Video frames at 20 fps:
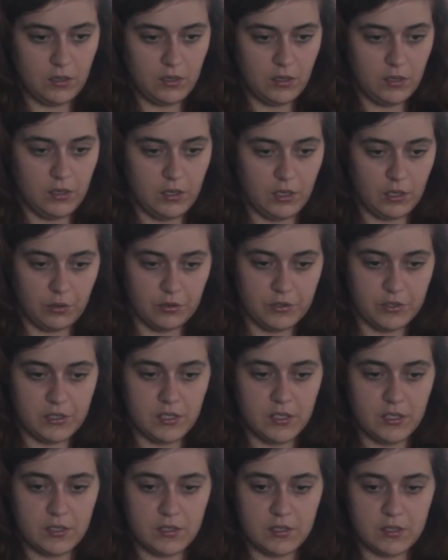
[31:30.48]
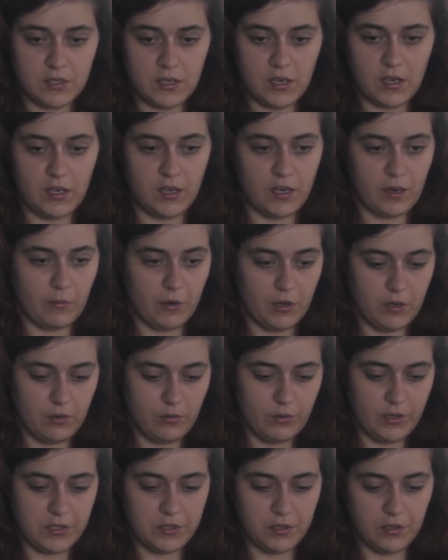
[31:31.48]
equals this, and I'm going to
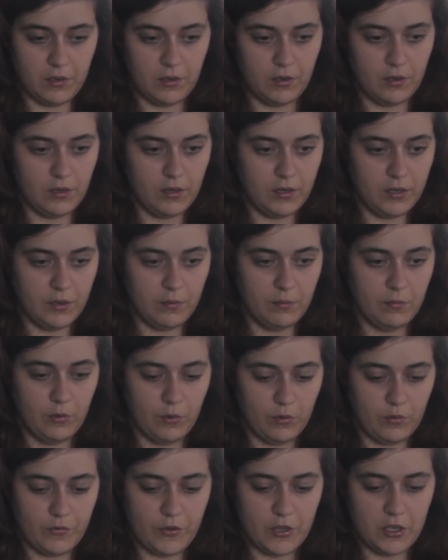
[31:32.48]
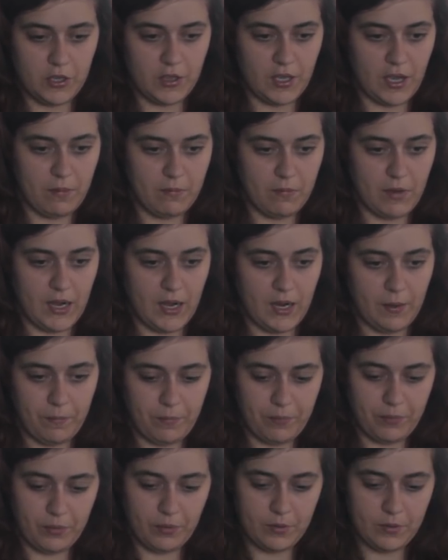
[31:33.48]
return movie.map.
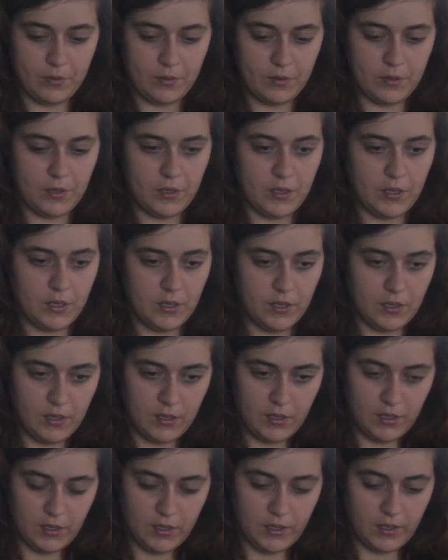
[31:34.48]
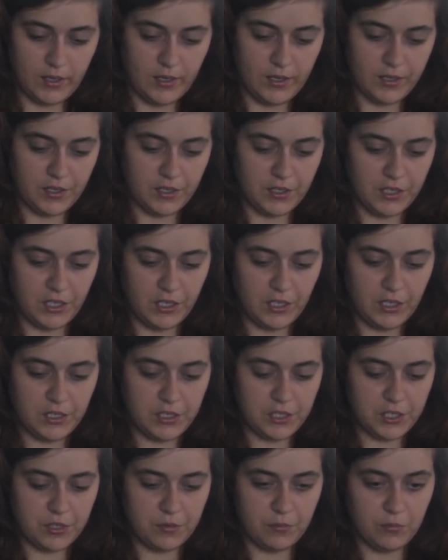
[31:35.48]
And in
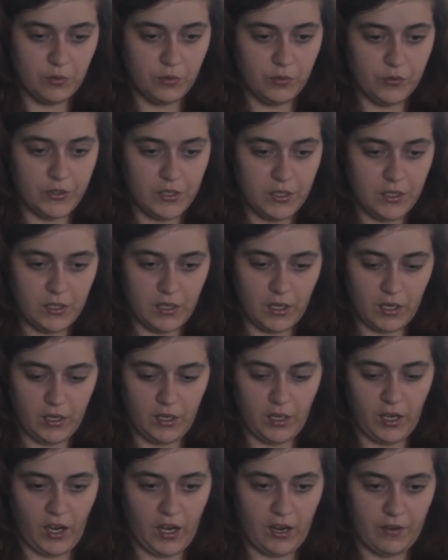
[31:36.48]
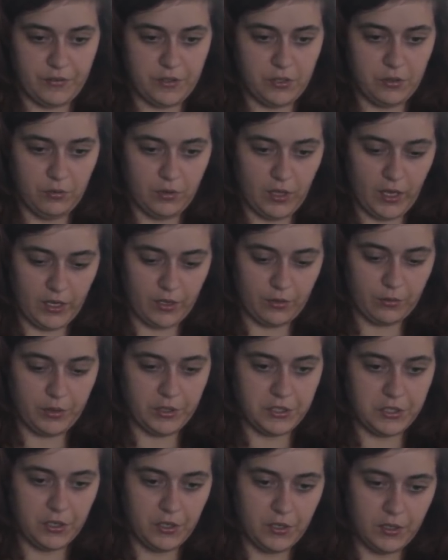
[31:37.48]
each movie, I have to like
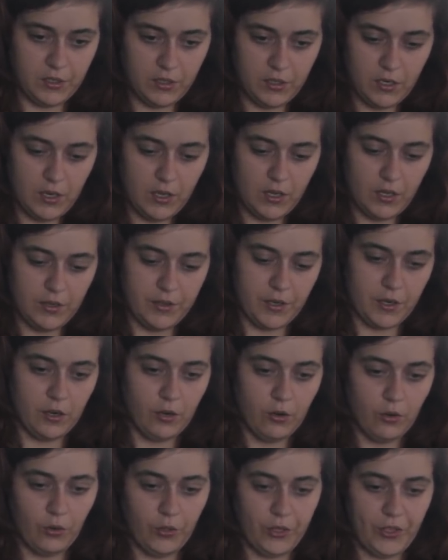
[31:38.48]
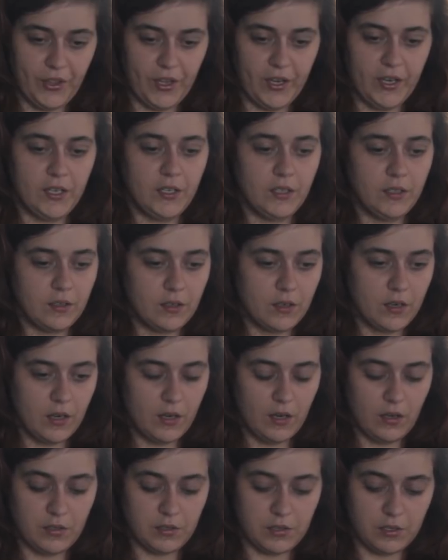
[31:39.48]
return the whole thing.
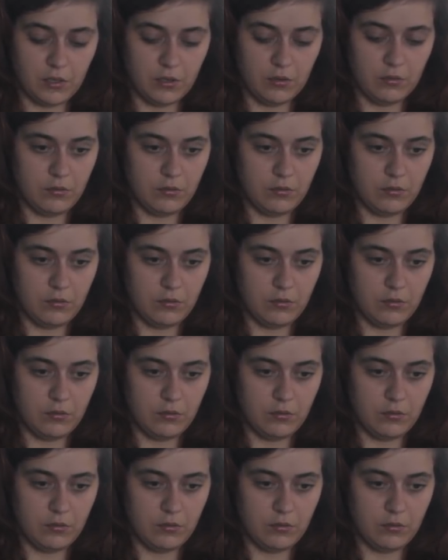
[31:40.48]
So